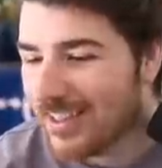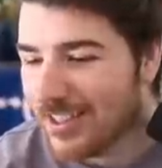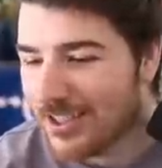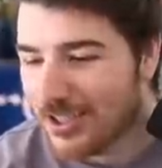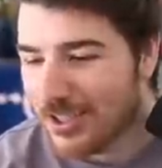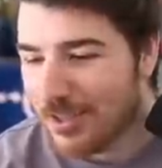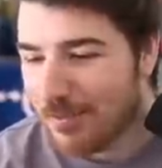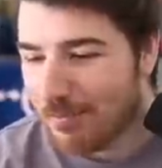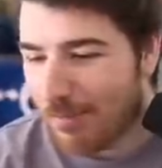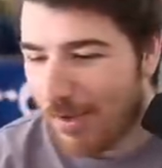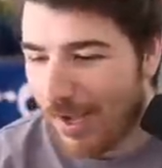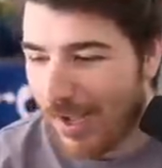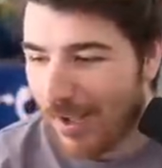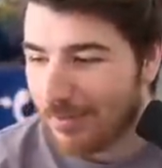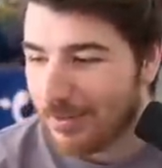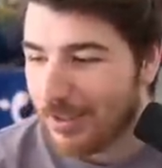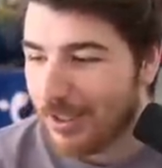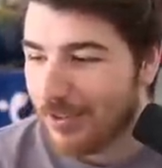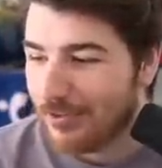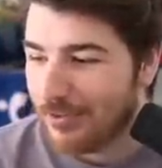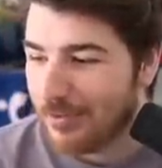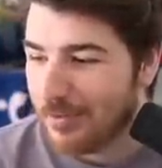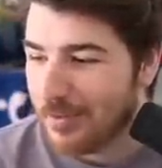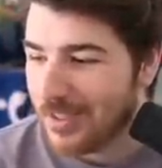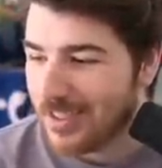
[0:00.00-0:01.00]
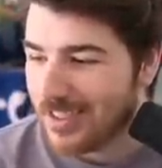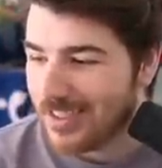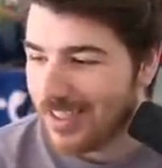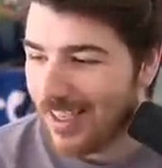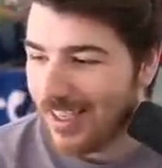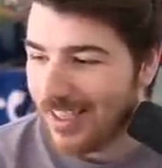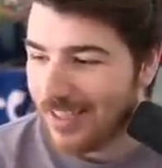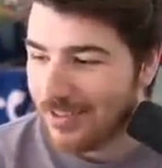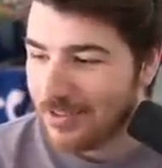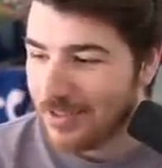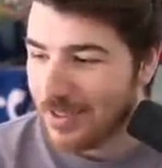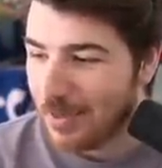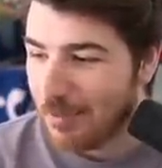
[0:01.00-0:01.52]
This shit popped up from the
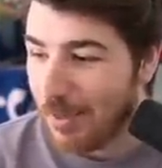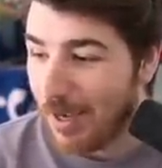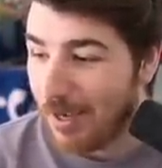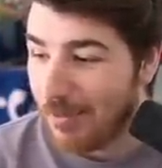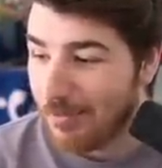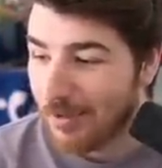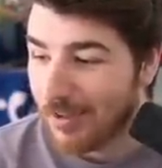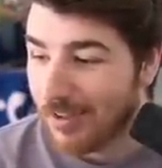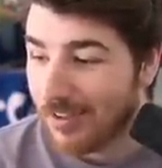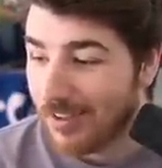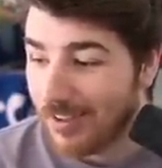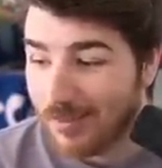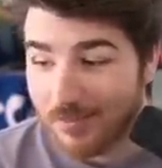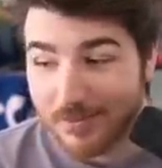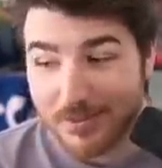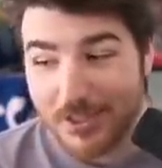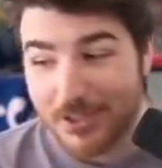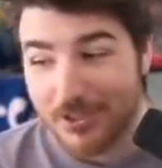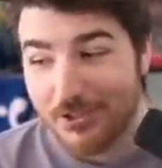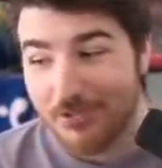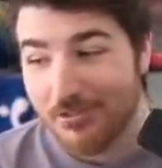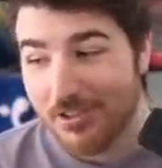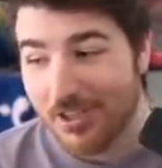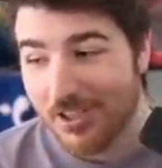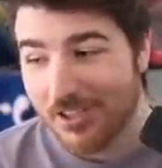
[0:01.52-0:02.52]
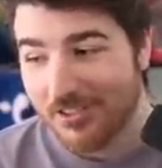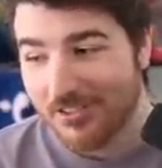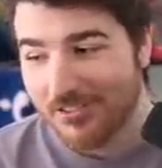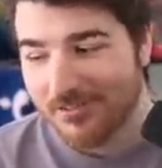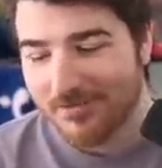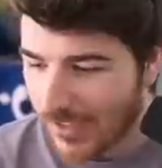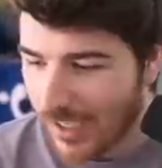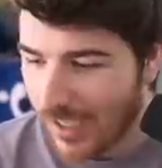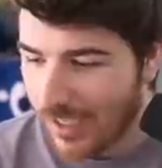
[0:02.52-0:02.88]
side. It was the paperclip. Did you know?